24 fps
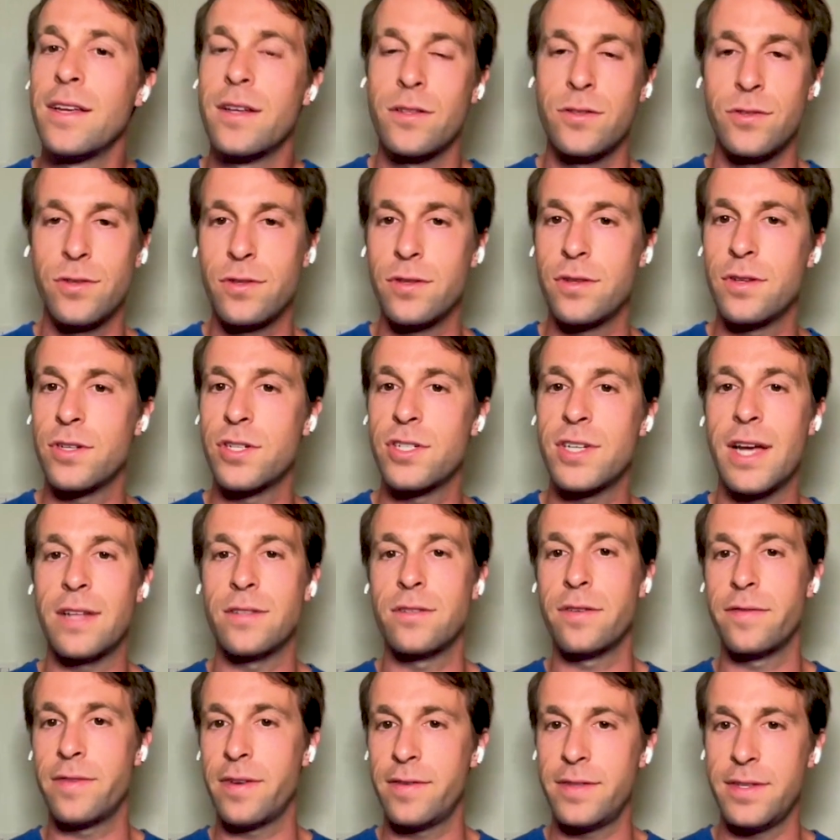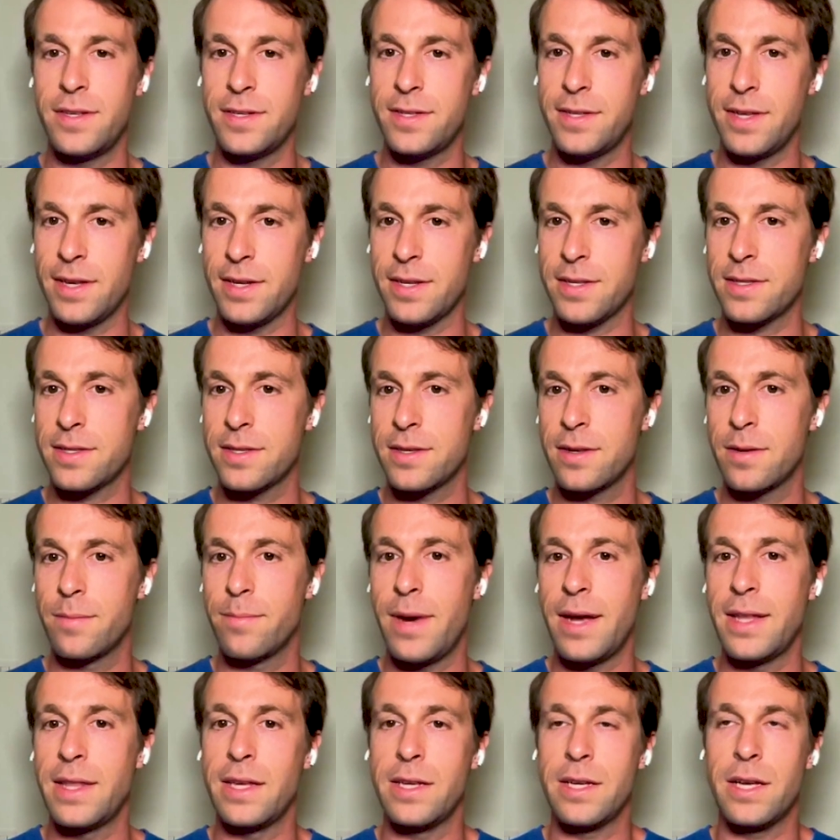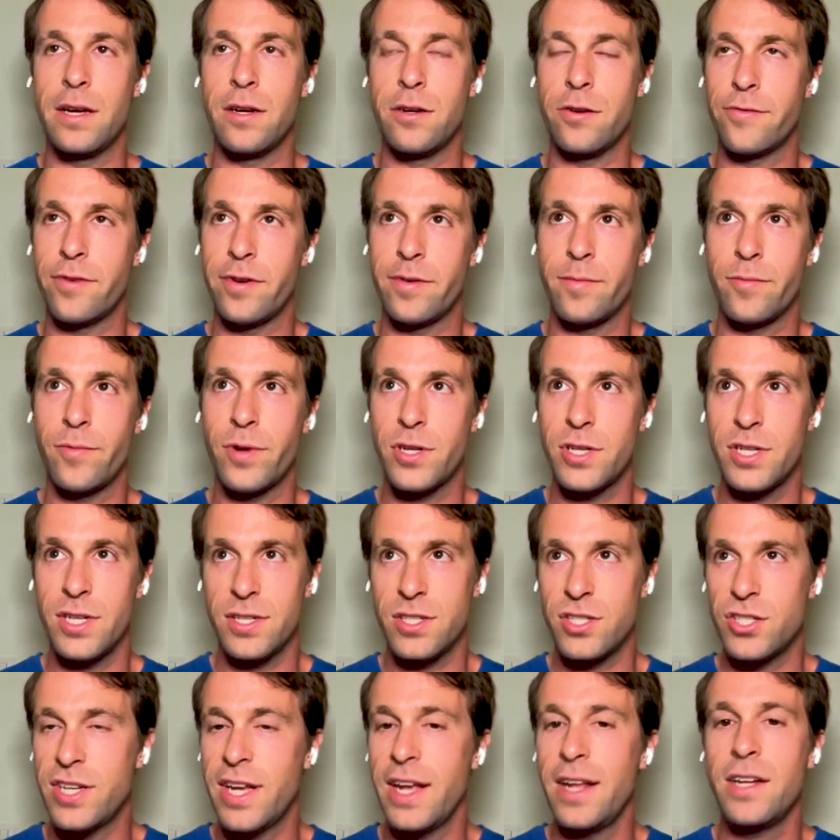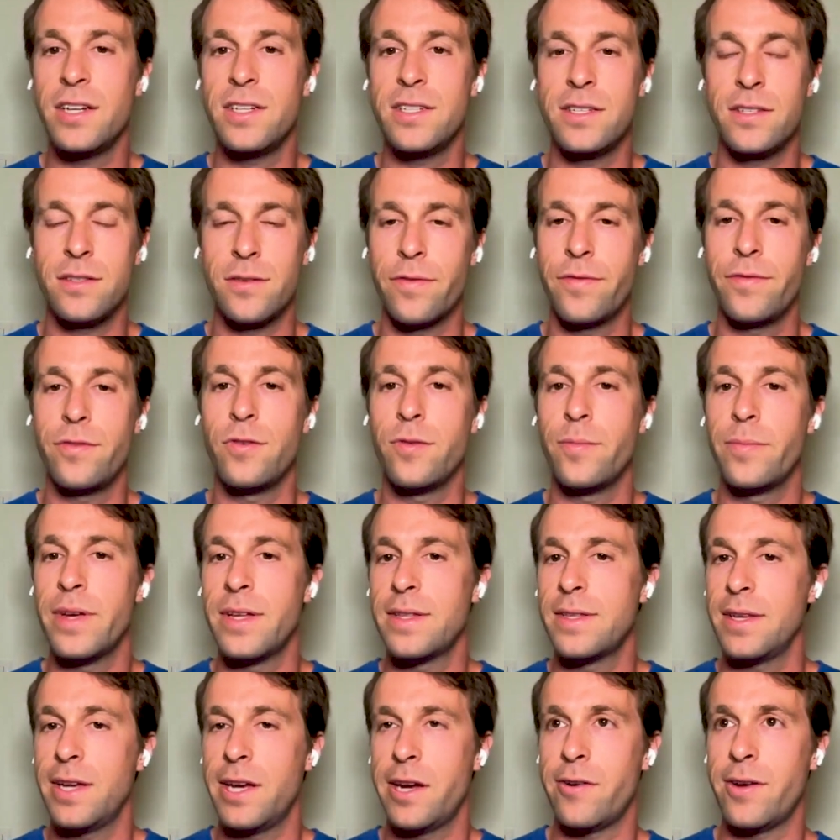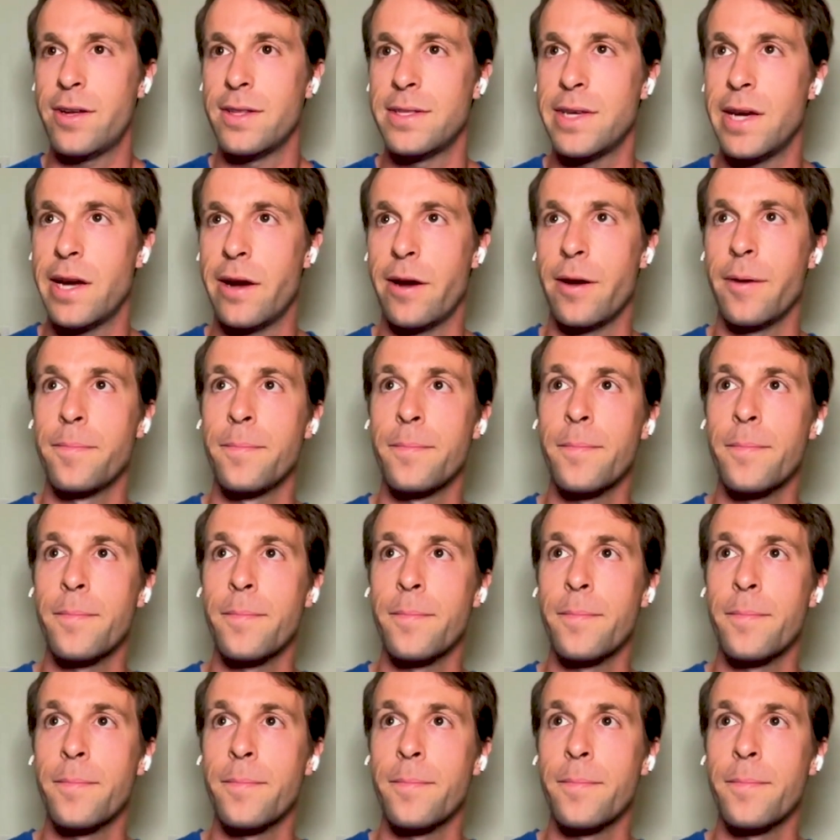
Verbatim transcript: to the SHA-256 mining algorithm, which just changes a few bits here and there.